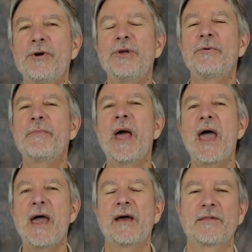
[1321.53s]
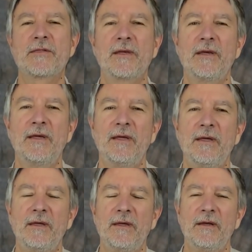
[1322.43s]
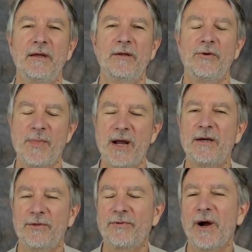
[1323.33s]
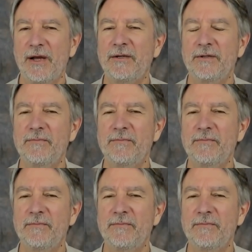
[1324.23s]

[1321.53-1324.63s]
on your past, your mind is right.